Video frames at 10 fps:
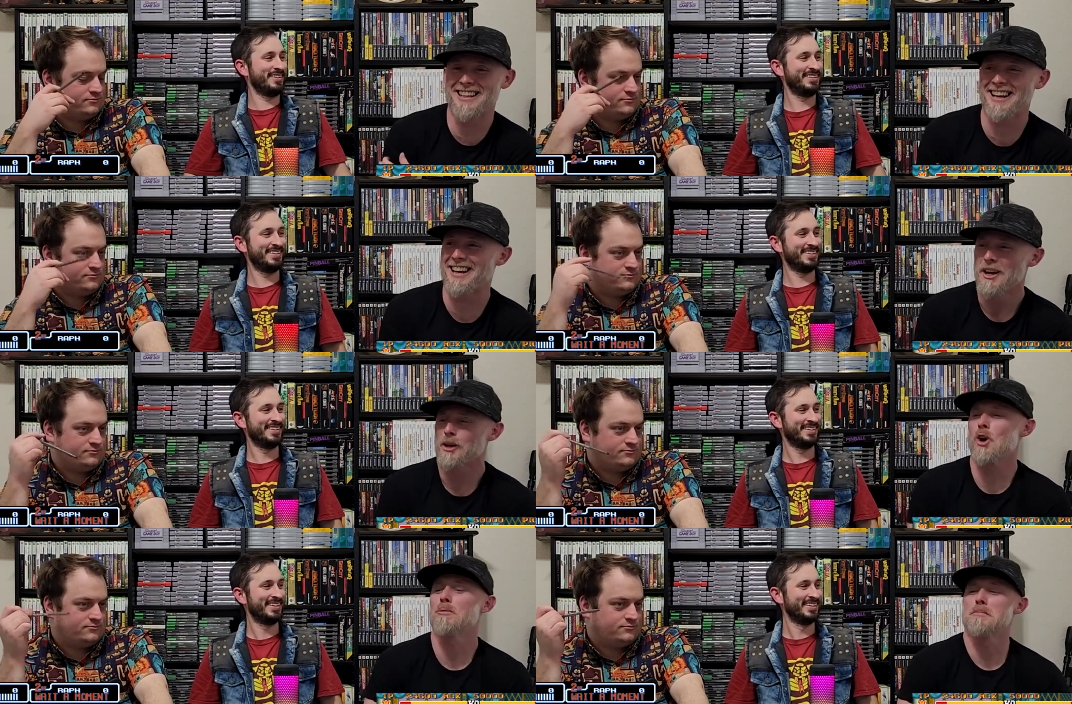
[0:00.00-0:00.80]
Speaker 1: yeah,
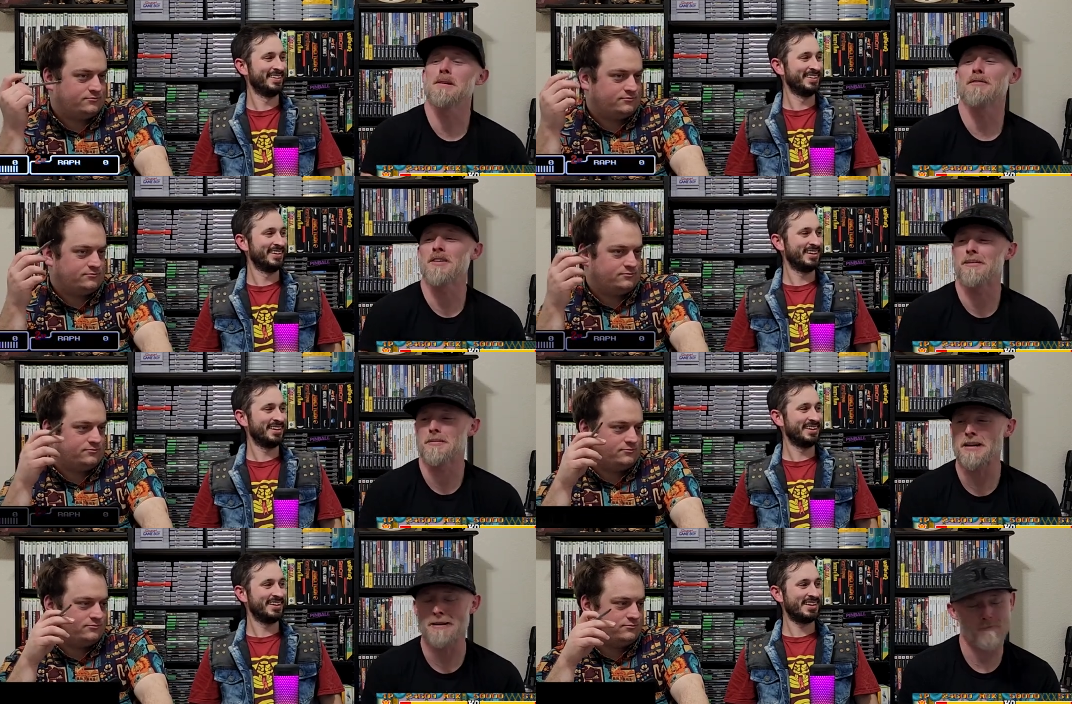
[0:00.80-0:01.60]
go home and be a
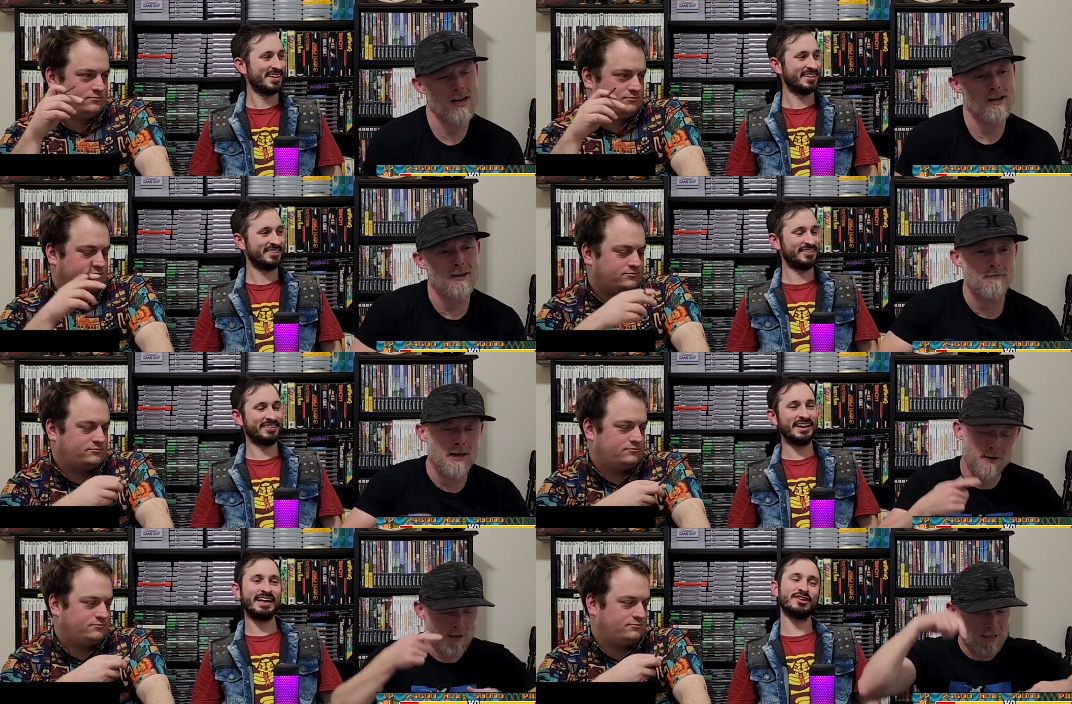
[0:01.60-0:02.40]
family
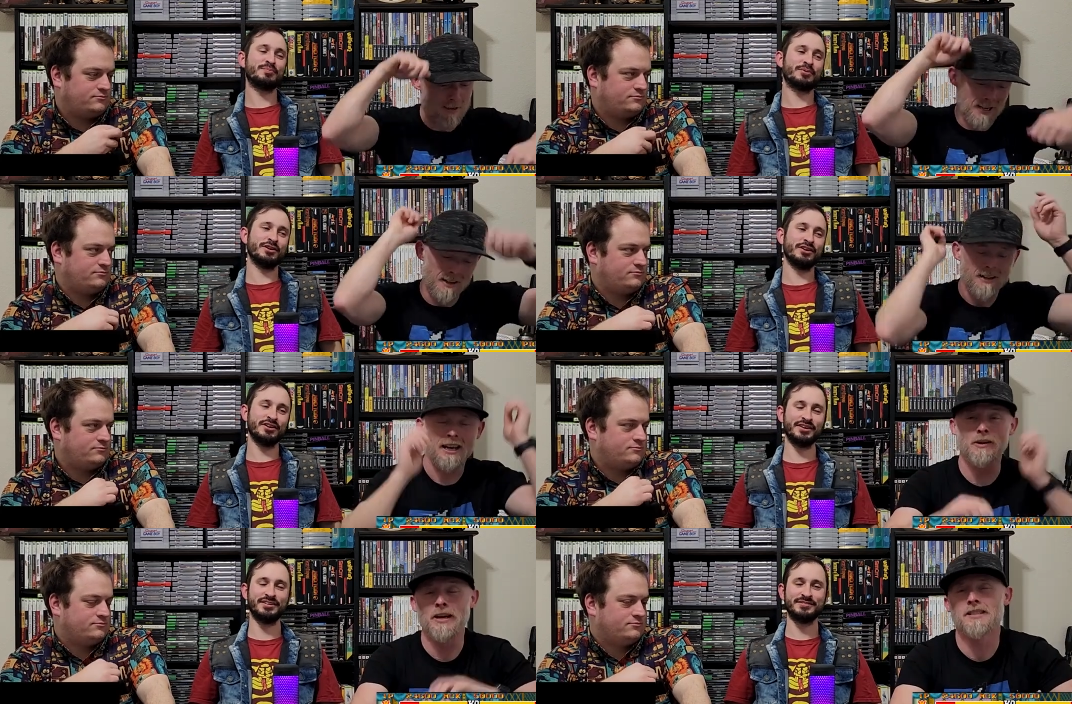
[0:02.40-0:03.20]
man. Yeah, it's pretty
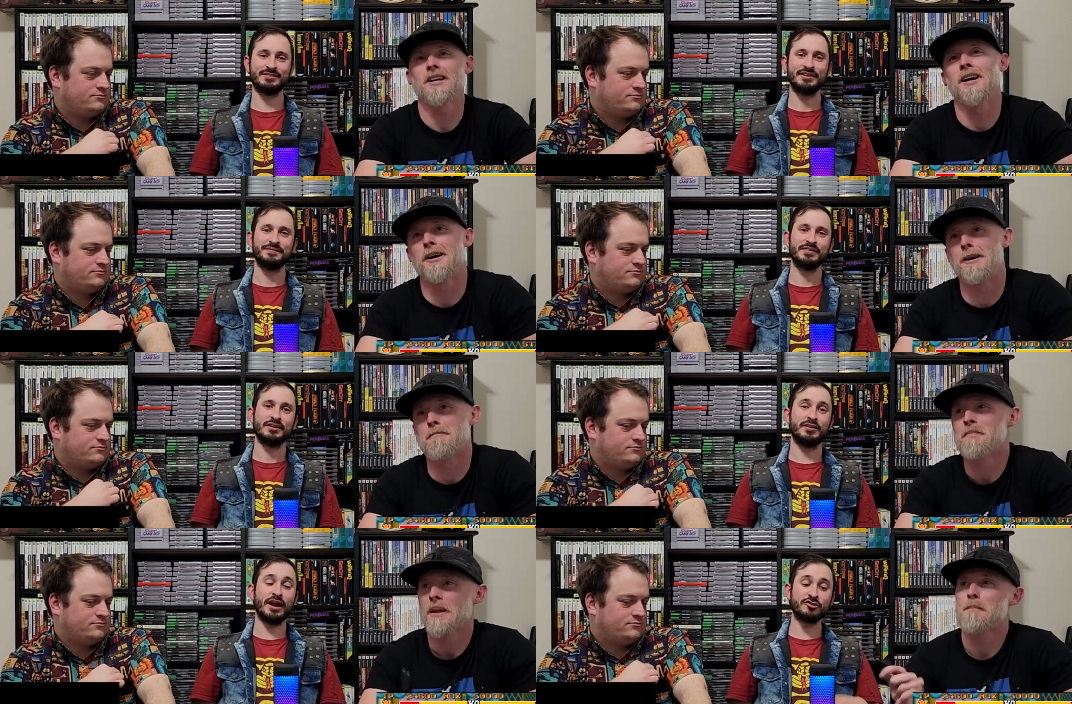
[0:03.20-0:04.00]
good. Anyways,
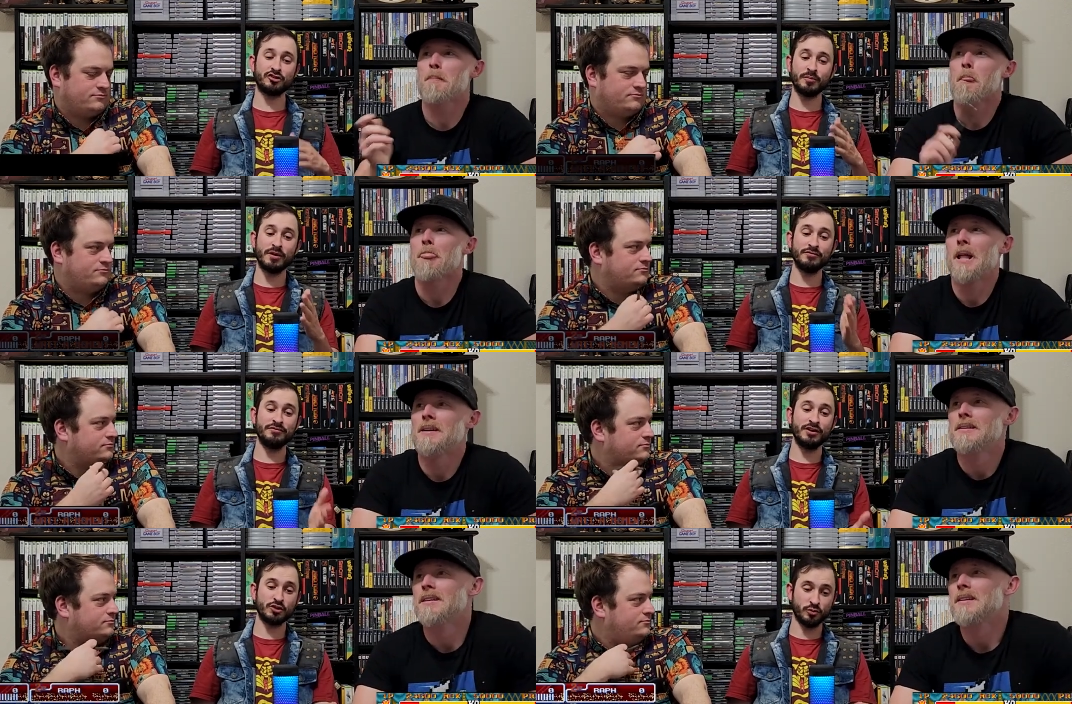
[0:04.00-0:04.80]
Speaker 2: um, and I'm just talking about
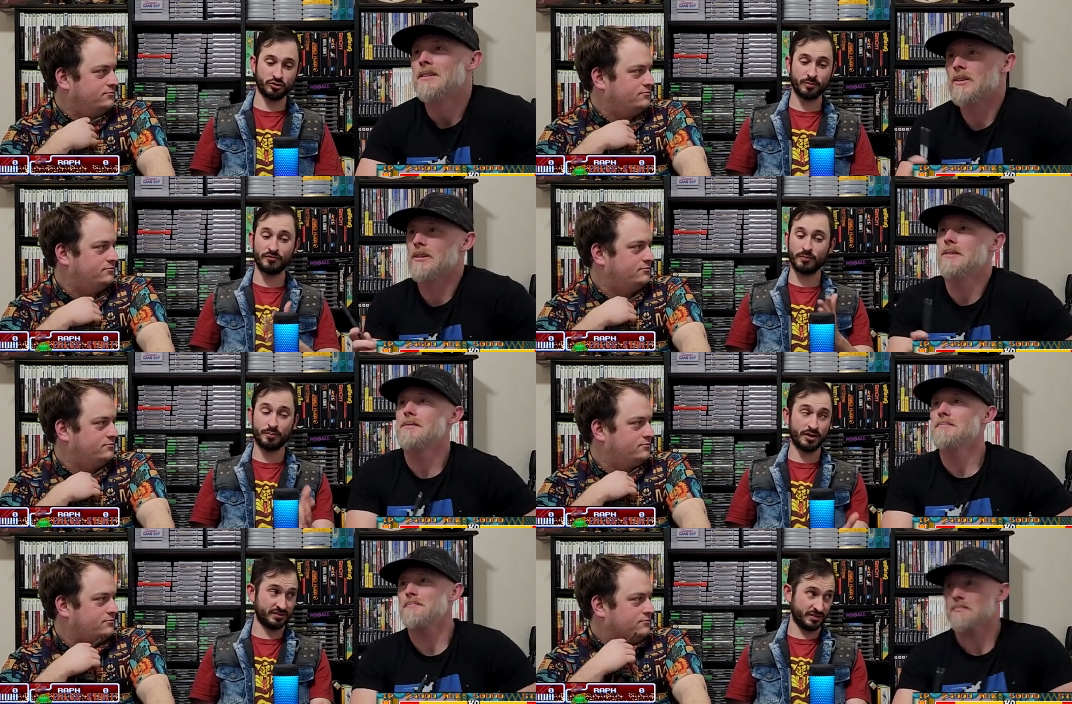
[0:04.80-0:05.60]
visual, talking about from
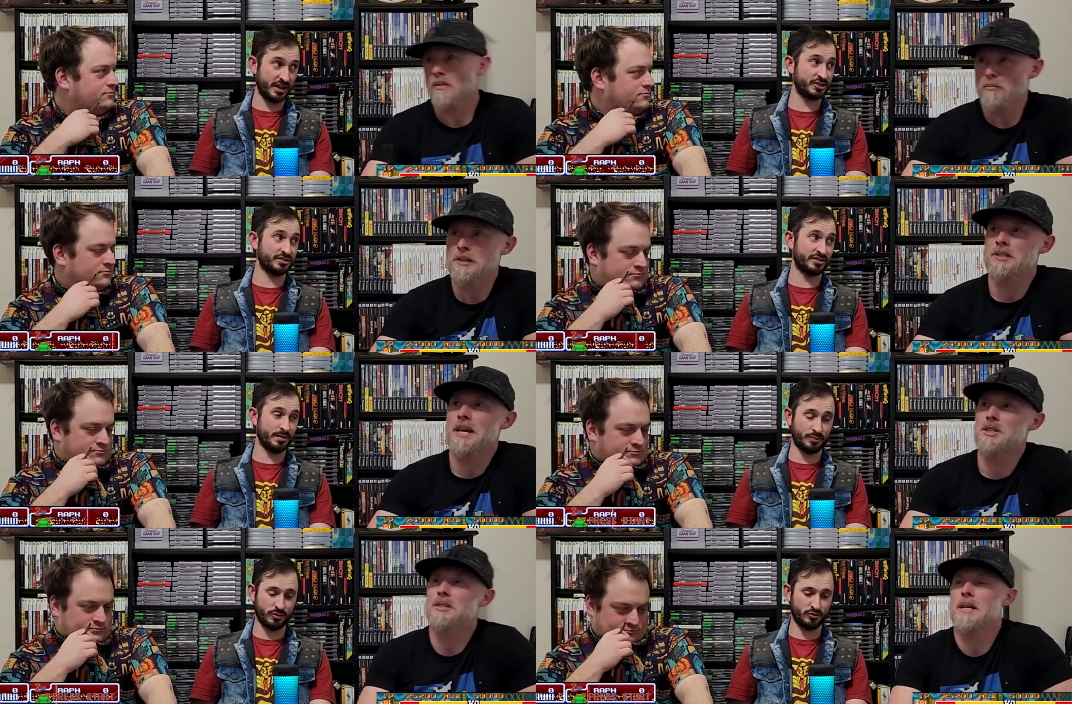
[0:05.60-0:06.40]
presentation,
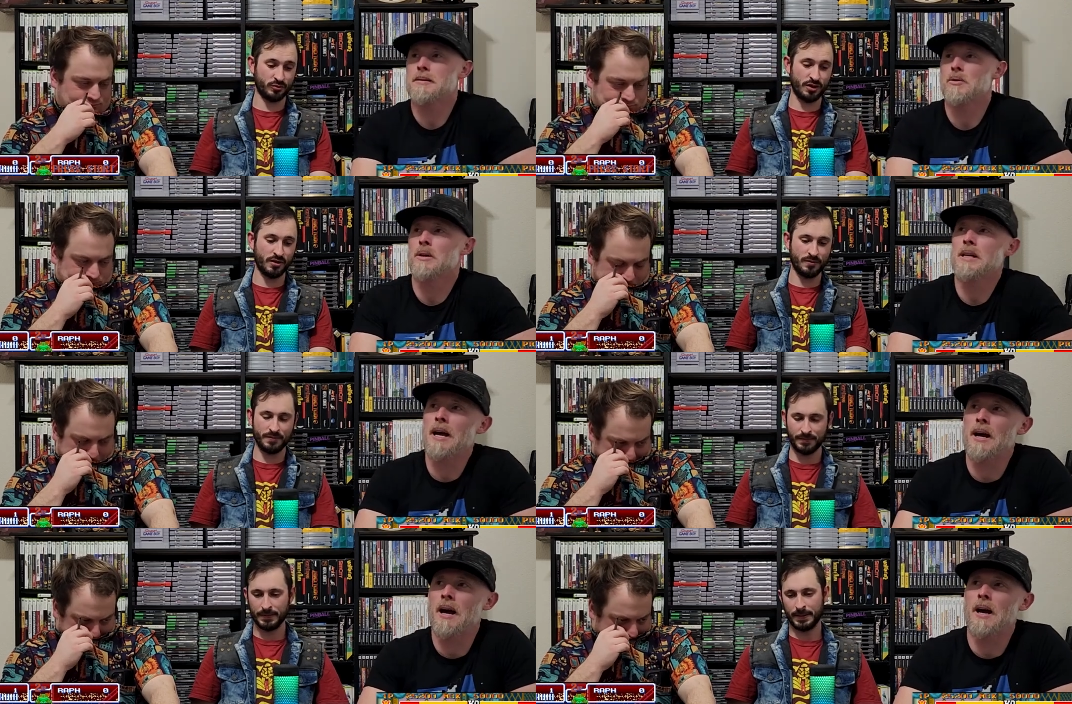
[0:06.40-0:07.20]
presentation standpoint, standpoint as
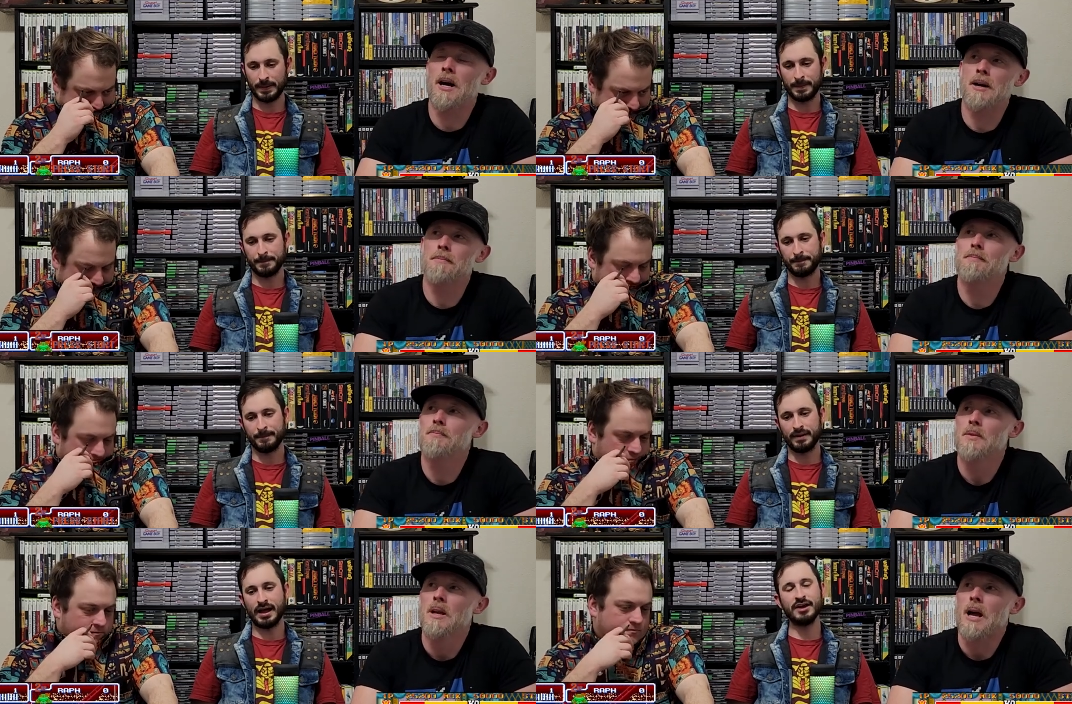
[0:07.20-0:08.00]
well. well. Yeah, um,
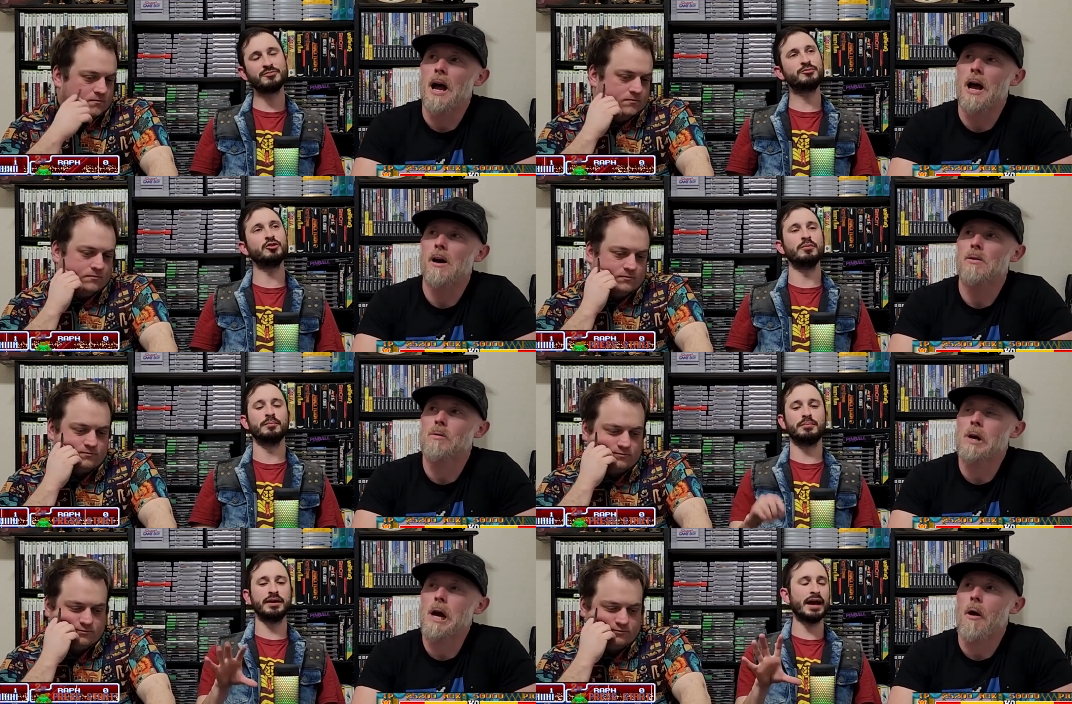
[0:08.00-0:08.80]
I dude,
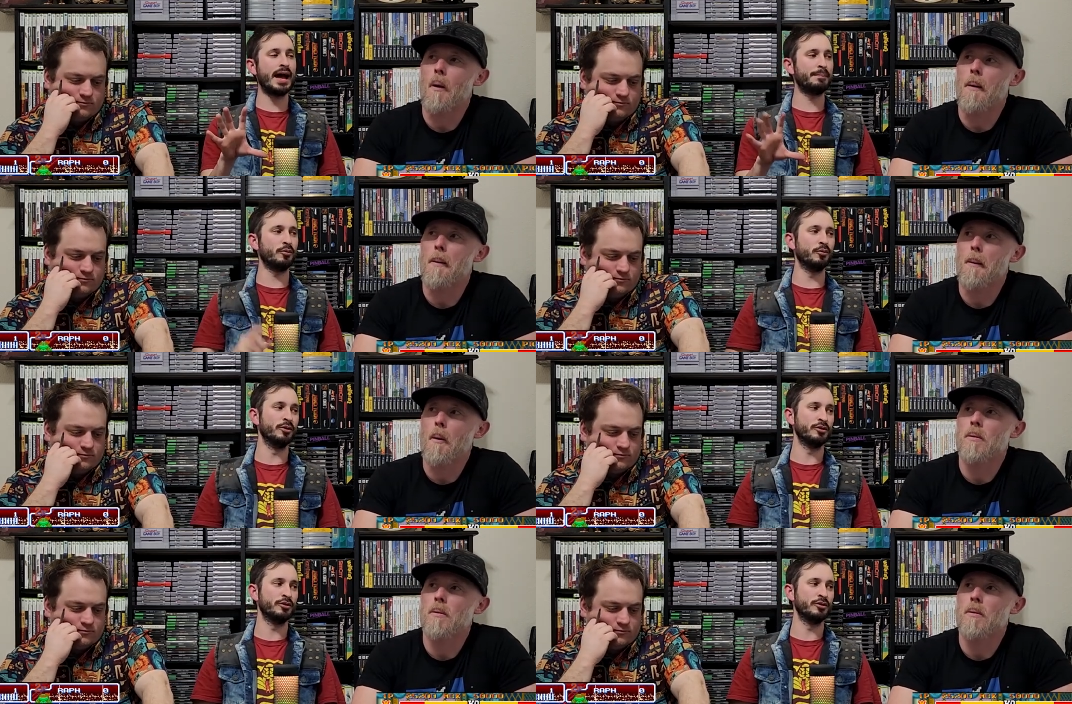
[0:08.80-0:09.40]
Big Apple.